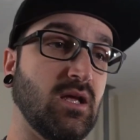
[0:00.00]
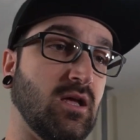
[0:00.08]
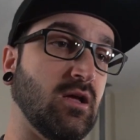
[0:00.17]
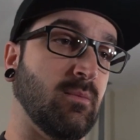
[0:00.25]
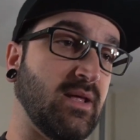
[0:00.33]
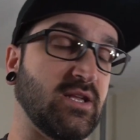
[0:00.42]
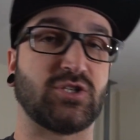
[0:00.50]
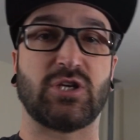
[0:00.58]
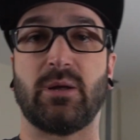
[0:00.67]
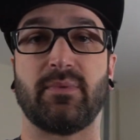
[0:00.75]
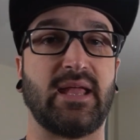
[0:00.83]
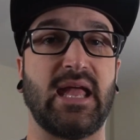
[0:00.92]
at a
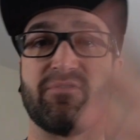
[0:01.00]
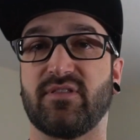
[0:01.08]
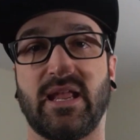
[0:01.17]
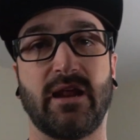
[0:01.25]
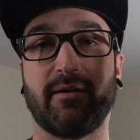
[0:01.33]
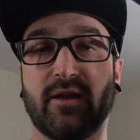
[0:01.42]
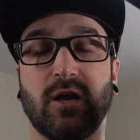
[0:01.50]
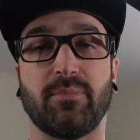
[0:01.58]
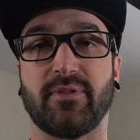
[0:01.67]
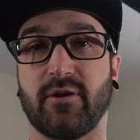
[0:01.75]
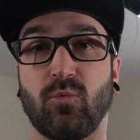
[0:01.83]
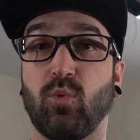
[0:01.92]
shop they have in the area up
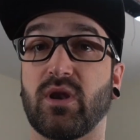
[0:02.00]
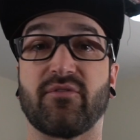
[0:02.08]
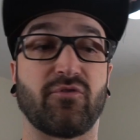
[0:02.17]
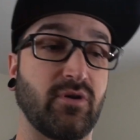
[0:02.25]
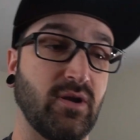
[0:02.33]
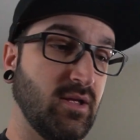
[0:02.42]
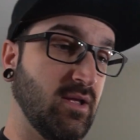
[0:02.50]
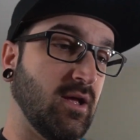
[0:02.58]
there, whatever.